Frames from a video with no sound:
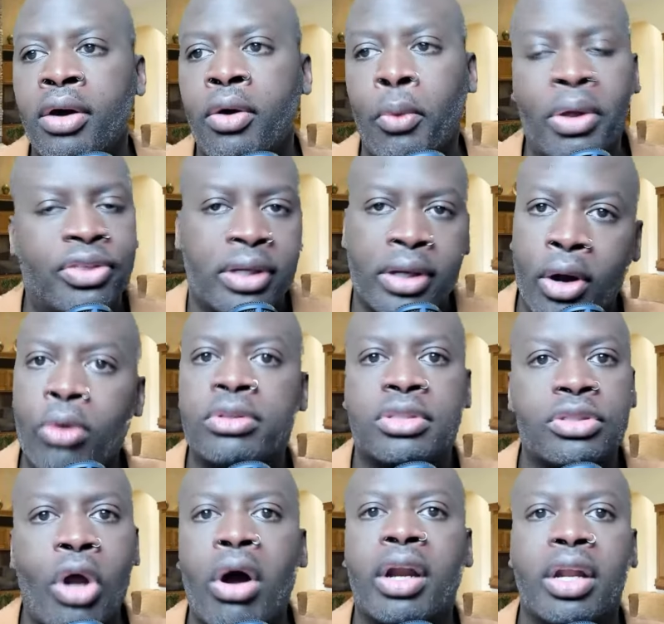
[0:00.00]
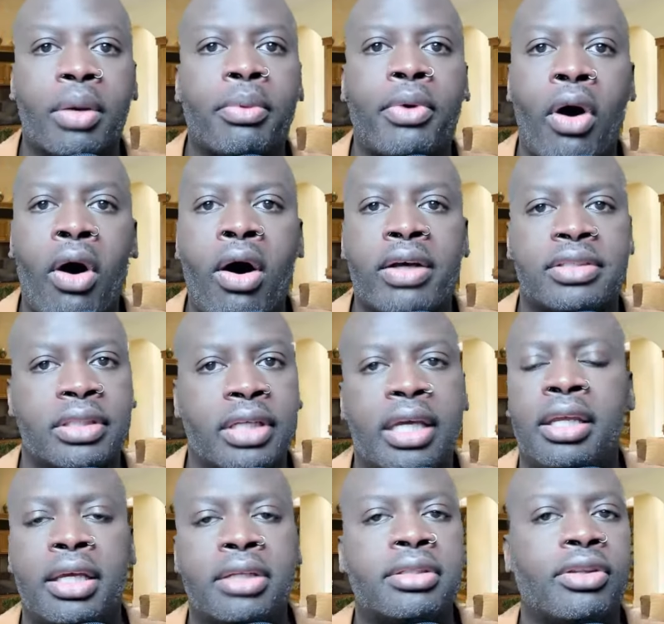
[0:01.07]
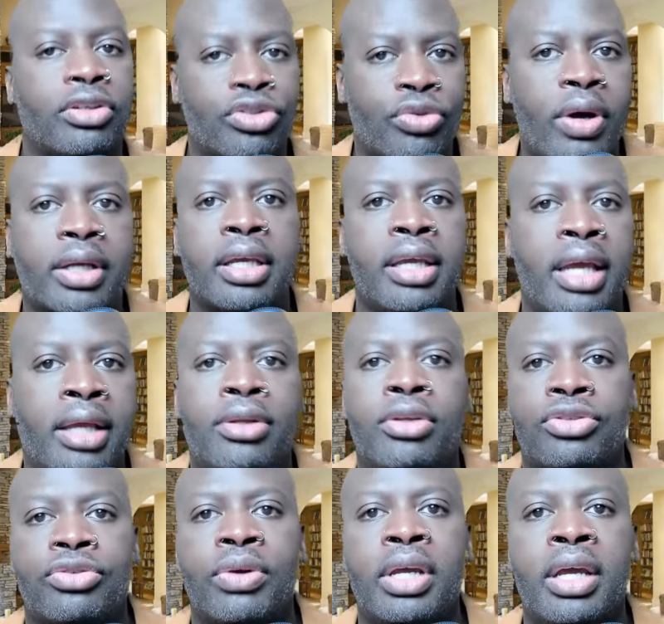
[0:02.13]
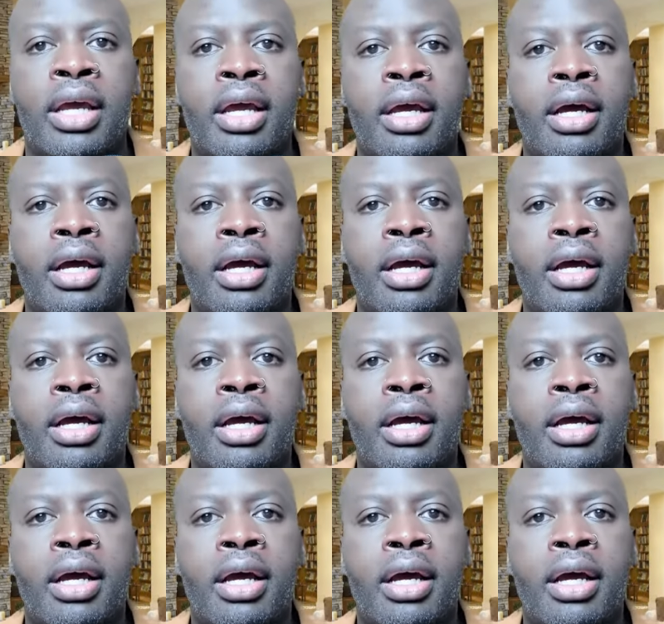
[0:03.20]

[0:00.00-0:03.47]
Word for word: with no startup costs getting into the trucking industry,